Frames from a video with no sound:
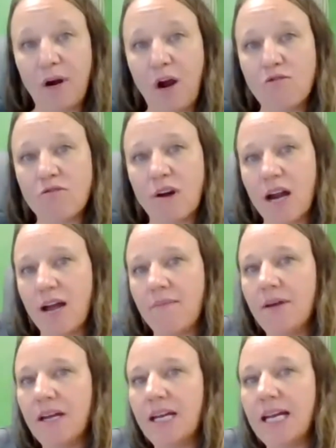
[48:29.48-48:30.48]

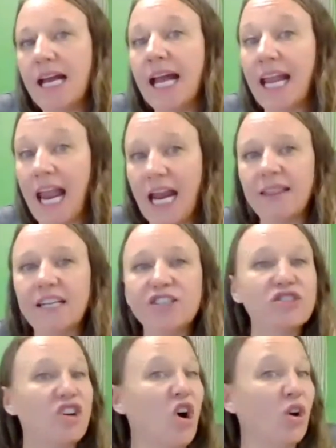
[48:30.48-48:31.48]
program, can they
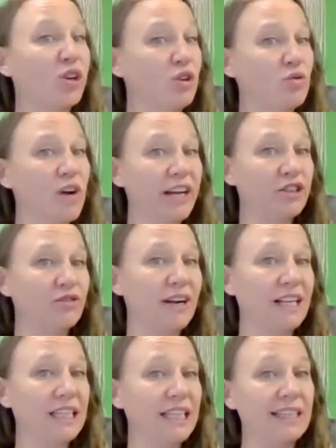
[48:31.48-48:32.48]
just call you guys
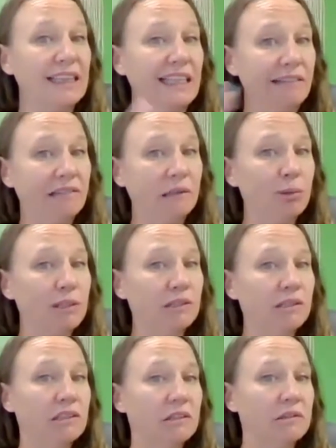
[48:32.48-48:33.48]
directly and leave the
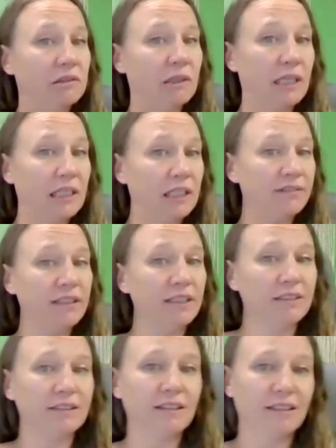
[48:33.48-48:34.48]
business owner out of
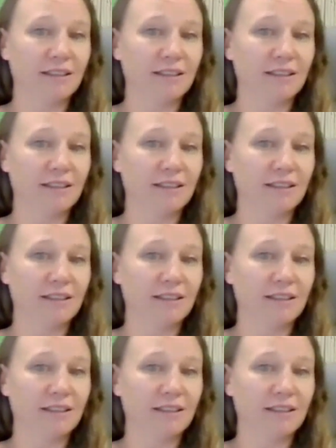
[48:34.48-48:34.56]
it?